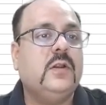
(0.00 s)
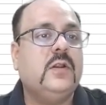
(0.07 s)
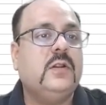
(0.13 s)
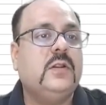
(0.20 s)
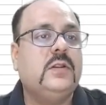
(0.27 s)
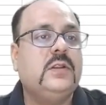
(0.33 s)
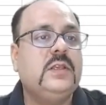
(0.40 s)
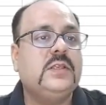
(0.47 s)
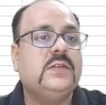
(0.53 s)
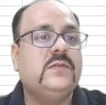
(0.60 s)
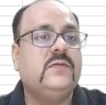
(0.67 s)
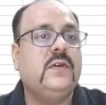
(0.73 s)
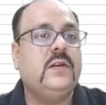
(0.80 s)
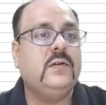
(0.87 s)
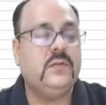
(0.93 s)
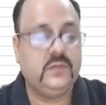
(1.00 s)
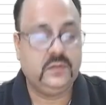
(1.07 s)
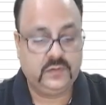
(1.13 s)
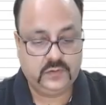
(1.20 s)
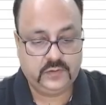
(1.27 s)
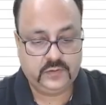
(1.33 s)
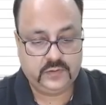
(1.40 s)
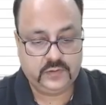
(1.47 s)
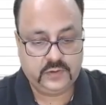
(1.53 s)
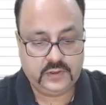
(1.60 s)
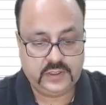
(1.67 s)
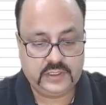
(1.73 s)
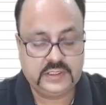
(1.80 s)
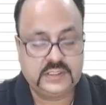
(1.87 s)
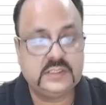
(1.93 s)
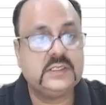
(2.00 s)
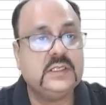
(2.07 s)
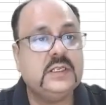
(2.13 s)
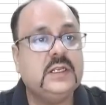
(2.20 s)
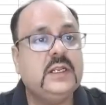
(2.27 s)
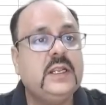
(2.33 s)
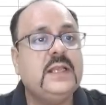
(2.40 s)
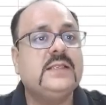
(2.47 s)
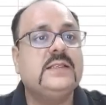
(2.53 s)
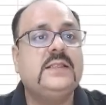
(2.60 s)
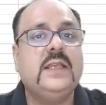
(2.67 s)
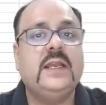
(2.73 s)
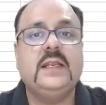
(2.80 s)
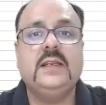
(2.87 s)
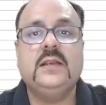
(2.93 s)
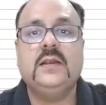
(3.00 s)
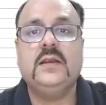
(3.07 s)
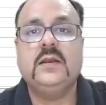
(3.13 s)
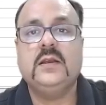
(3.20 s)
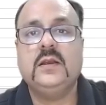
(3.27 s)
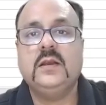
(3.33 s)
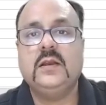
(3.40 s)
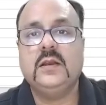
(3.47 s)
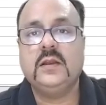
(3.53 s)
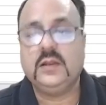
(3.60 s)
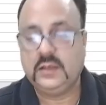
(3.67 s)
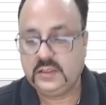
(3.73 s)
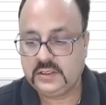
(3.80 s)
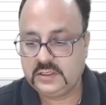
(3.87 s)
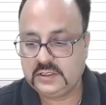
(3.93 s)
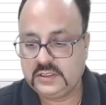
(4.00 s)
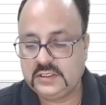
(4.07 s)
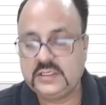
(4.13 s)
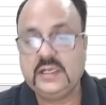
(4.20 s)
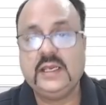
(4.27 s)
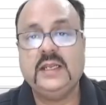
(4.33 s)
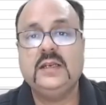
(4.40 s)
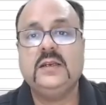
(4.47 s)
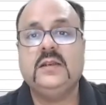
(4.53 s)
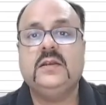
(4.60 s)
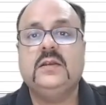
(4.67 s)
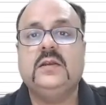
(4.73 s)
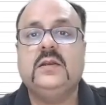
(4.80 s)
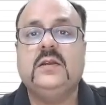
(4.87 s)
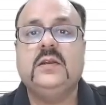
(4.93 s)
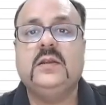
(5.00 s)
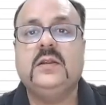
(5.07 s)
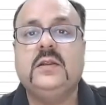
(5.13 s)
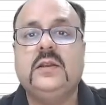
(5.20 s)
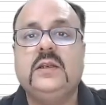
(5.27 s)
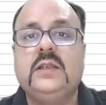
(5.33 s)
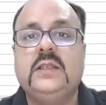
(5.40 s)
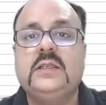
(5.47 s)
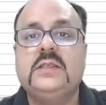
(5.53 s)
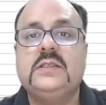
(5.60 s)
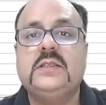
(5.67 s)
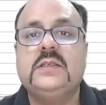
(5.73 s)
this value is less than 10, it is